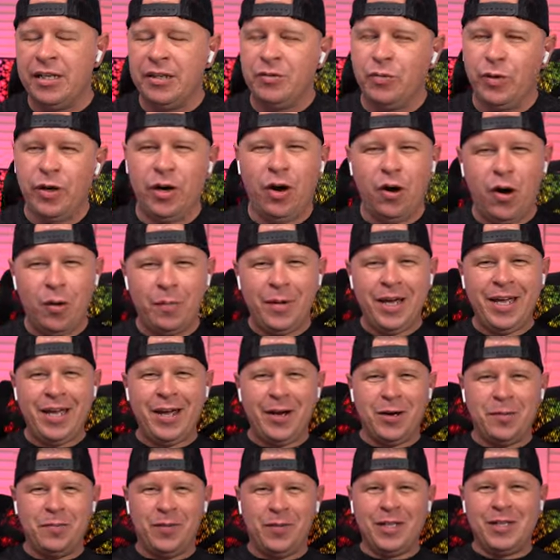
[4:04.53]
That's when all my
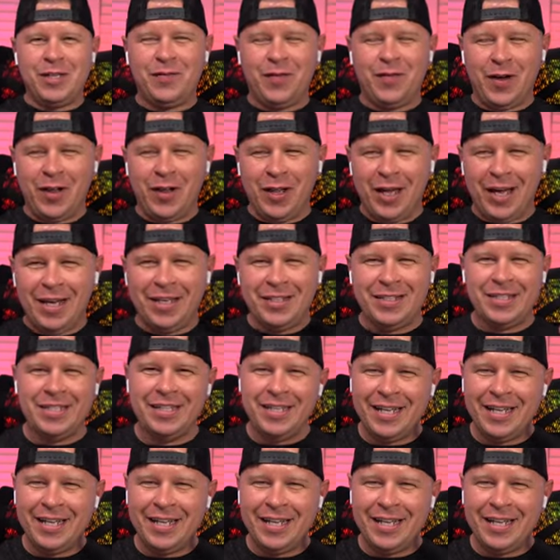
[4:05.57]
earbuds fall out.